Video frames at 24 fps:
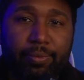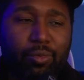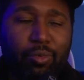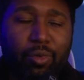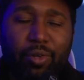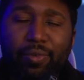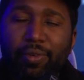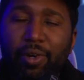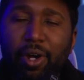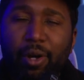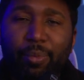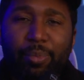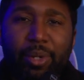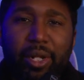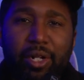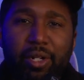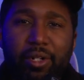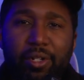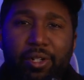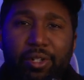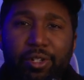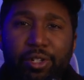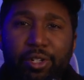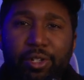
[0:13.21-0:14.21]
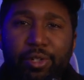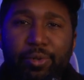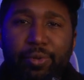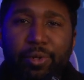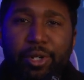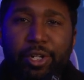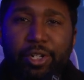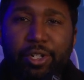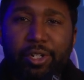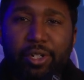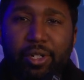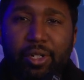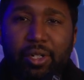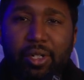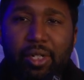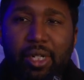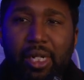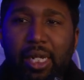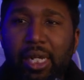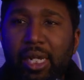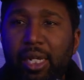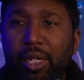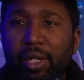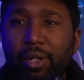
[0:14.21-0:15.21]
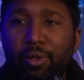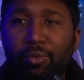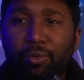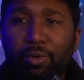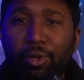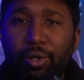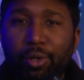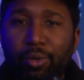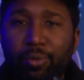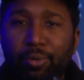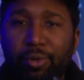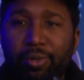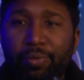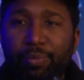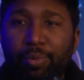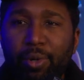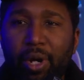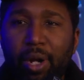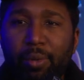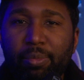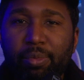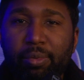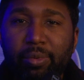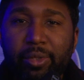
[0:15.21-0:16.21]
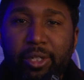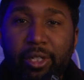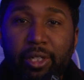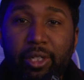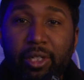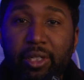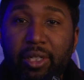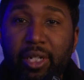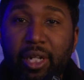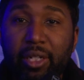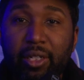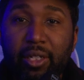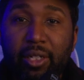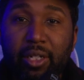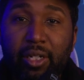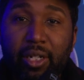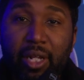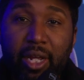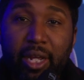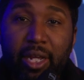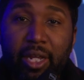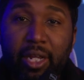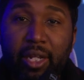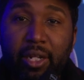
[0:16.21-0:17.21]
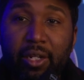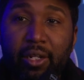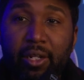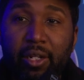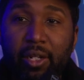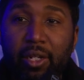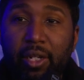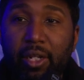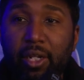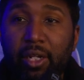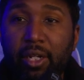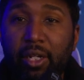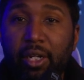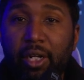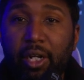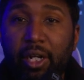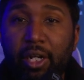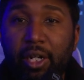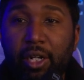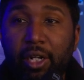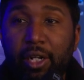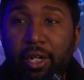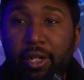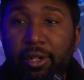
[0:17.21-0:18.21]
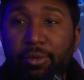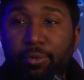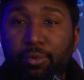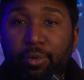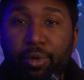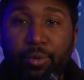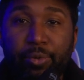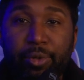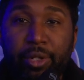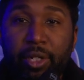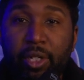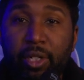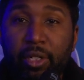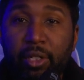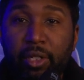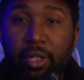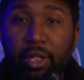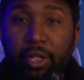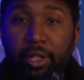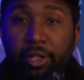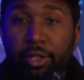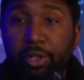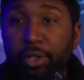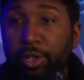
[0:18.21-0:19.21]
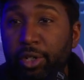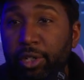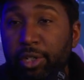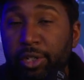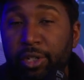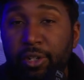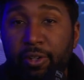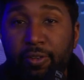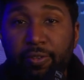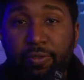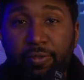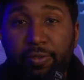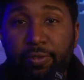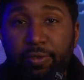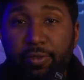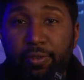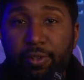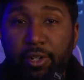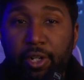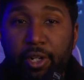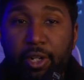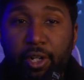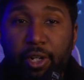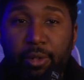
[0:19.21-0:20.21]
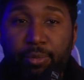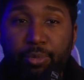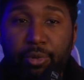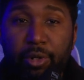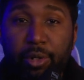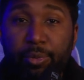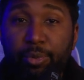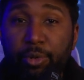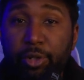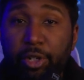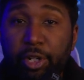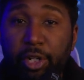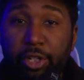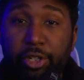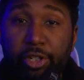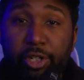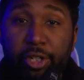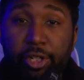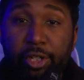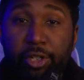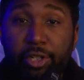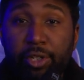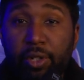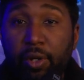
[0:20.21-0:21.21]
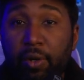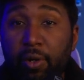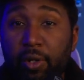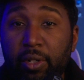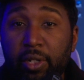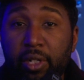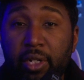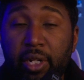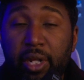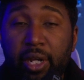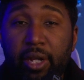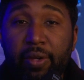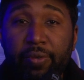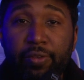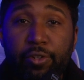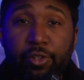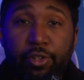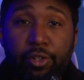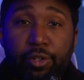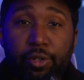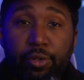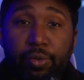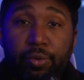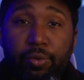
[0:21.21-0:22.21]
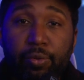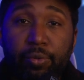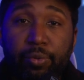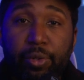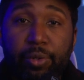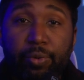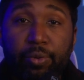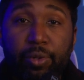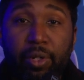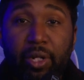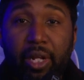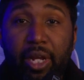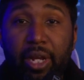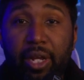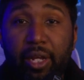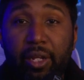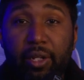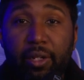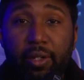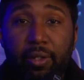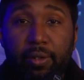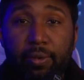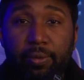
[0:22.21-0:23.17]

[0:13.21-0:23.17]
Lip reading: We've all been in a situation where we've probably looked at the client where we didn't get good enough pre-production. So on the day of the shoot, we were like,